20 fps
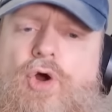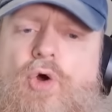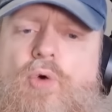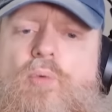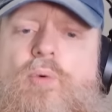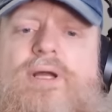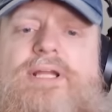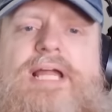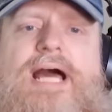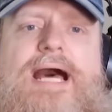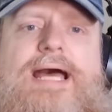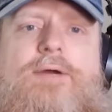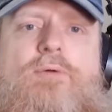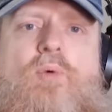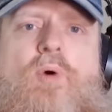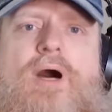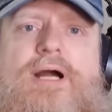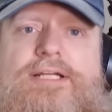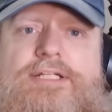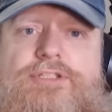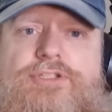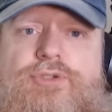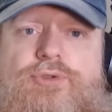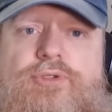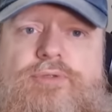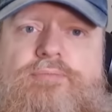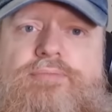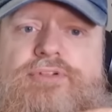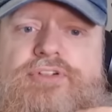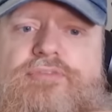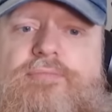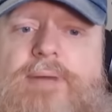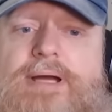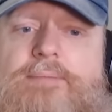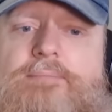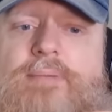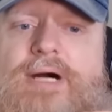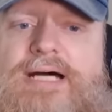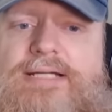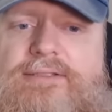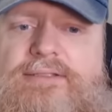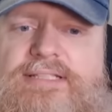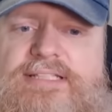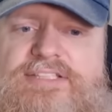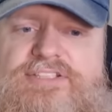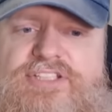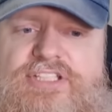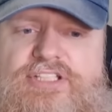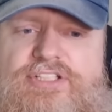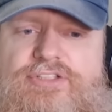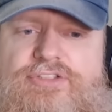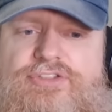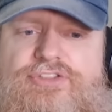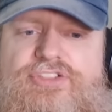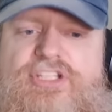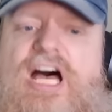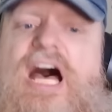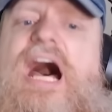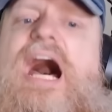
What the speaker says: When I wanted to improve my modeling skills,